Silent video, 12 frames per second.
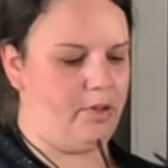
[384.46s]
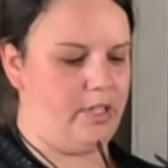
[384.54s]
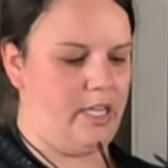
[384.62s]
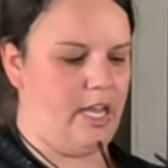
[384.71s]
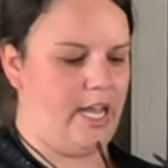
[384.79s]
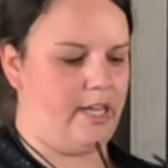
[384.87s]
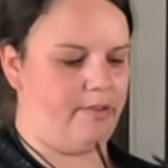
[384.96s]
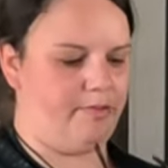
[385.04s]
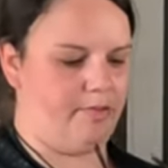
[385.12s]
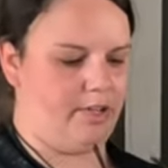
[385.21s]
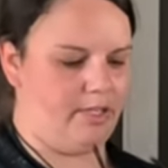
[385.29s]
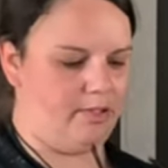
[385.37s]
the
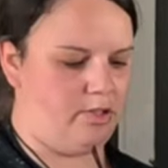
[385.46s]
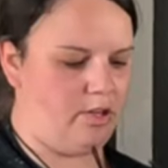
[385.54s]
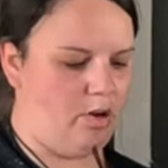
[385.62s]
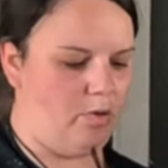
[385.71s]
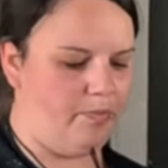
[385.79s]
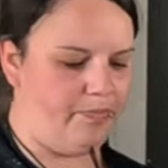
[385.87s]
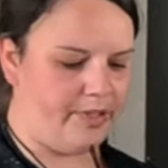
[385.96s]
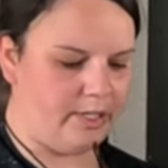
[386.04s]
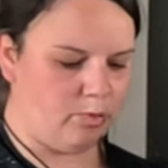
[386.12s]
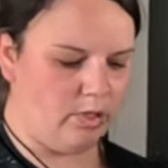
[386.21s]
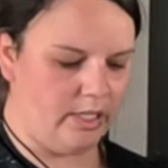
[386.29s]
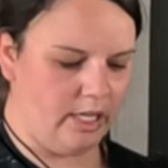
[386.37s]
antifreeze. So
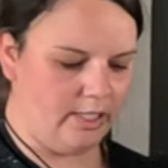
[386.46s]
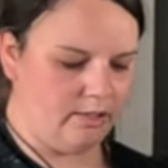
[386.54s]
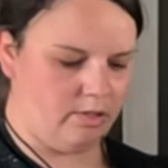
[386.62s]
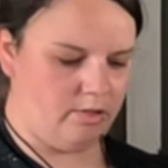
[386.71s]
this one does.